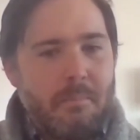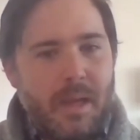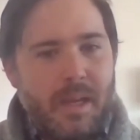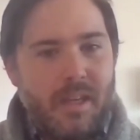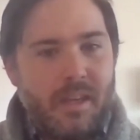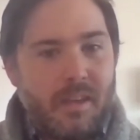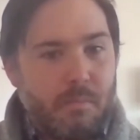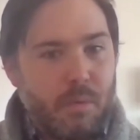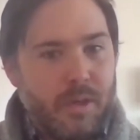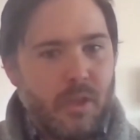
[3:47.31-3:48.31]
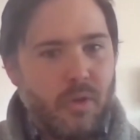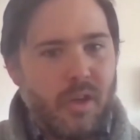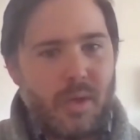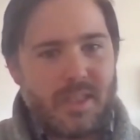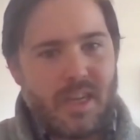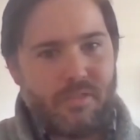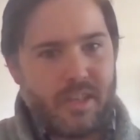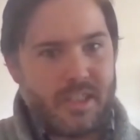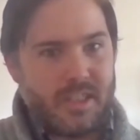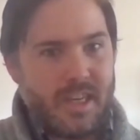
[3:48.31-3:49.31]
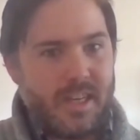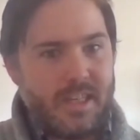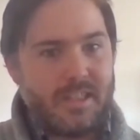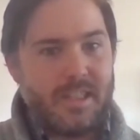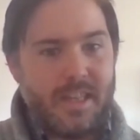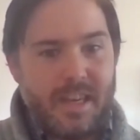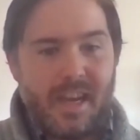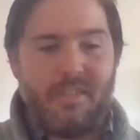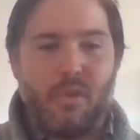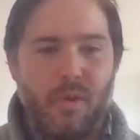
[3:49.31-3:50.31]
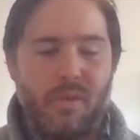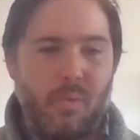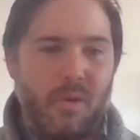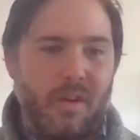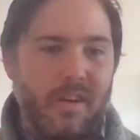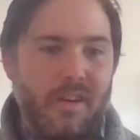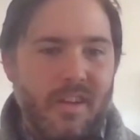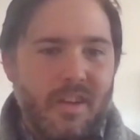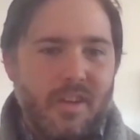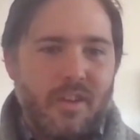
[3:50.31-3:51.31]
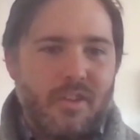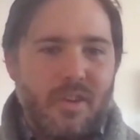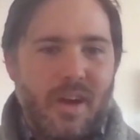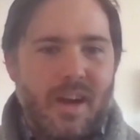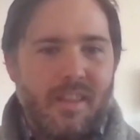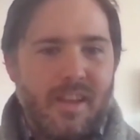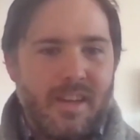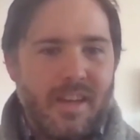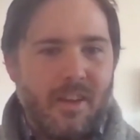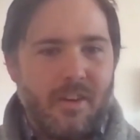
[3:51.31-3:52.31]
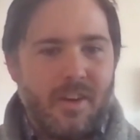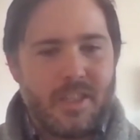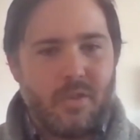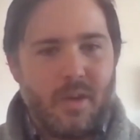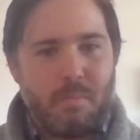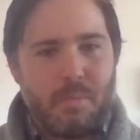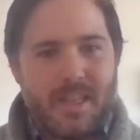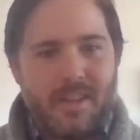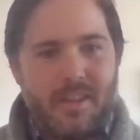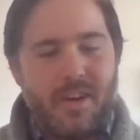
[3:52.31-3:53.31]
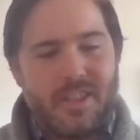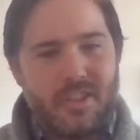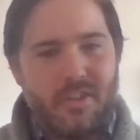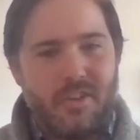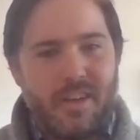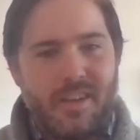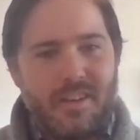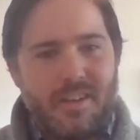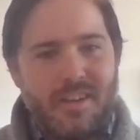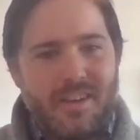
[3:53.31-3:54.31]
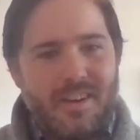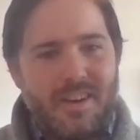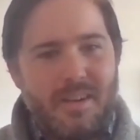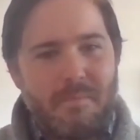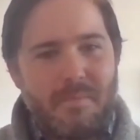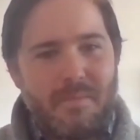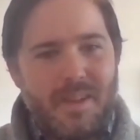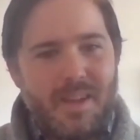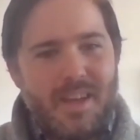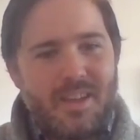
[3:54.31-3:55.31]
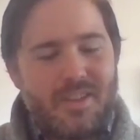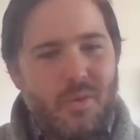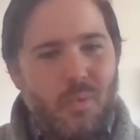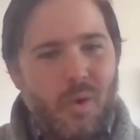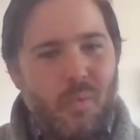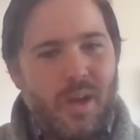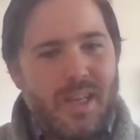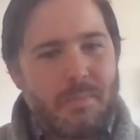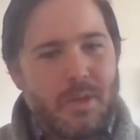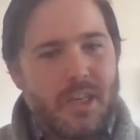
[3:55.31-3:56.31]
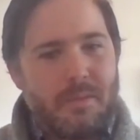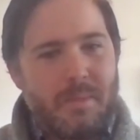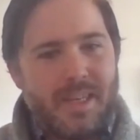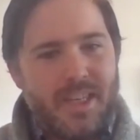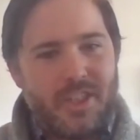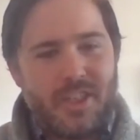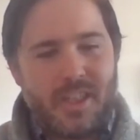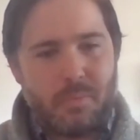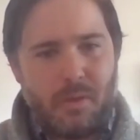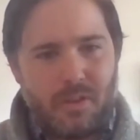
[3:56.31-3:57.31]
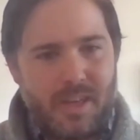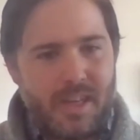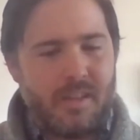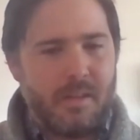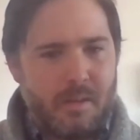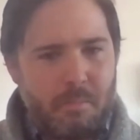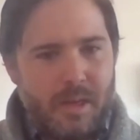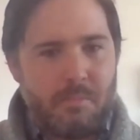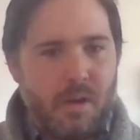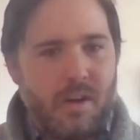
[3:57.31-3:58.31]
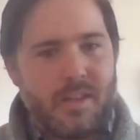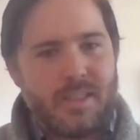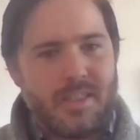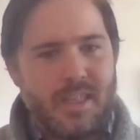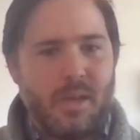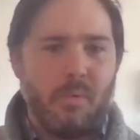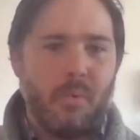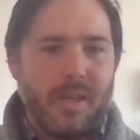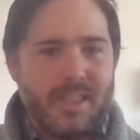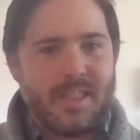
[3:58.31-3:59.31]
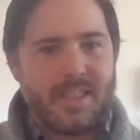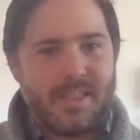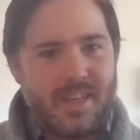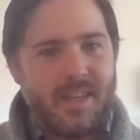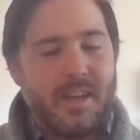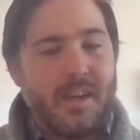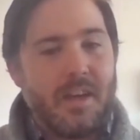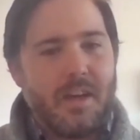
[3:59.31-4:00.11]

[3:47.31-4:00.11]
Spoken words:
many pre-colonial West African societies, that didn't have the written word. So how do they tell their history and present their history? And so one way, especially in my teaching, is we'll look at a Benin Bronze and say, well, what does this say